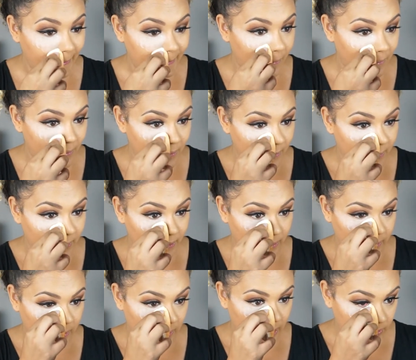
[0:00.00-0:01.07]
If you
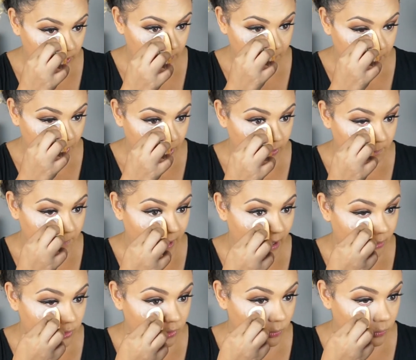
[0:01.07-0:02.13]
normally put
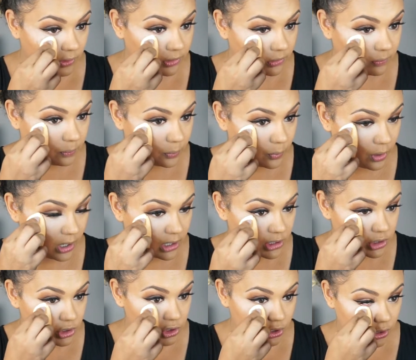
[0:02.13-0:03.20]
powder with a
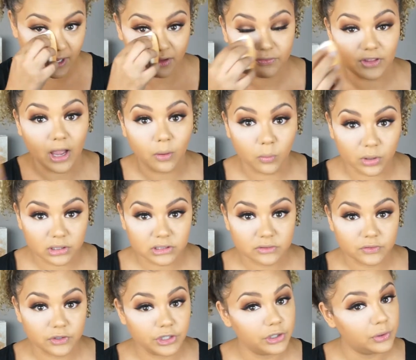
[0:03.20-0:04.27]
brush, if that works
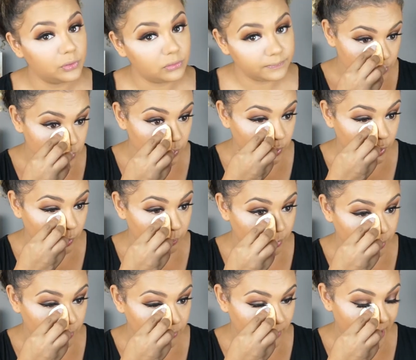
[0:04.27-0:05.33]
for you, do you,
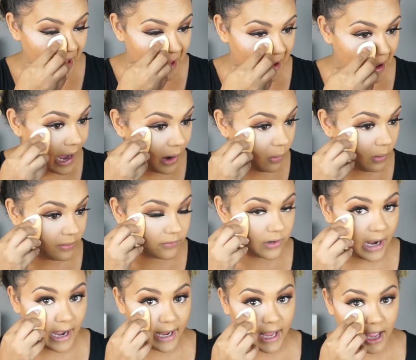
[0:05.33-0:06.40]
boo? However,
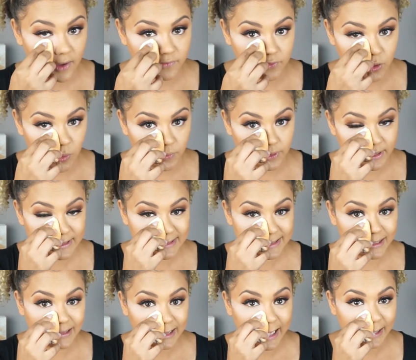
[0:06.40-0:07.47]
I have
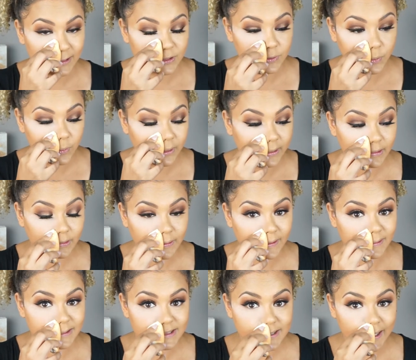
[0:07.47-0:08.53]
noticed that doing
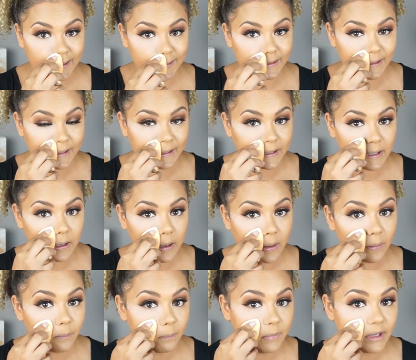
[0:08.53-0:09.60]
this technique
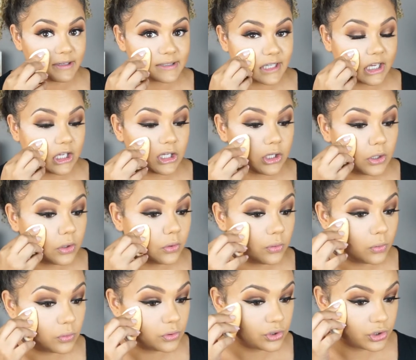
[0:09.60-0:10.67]
makes a
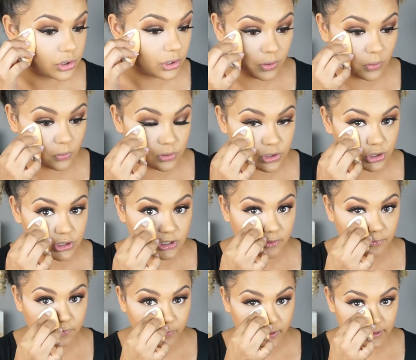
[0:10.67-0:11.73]
huge
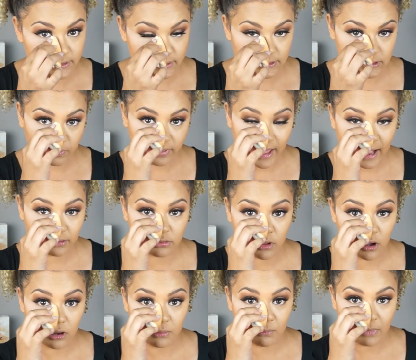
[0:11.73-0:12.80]
difference with how
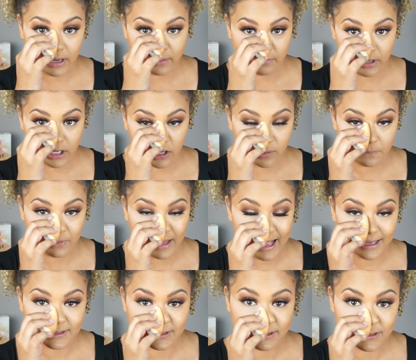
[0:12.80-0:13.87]
long my makeup
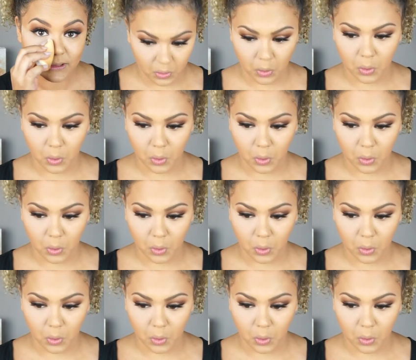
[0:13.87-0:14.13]
lasts.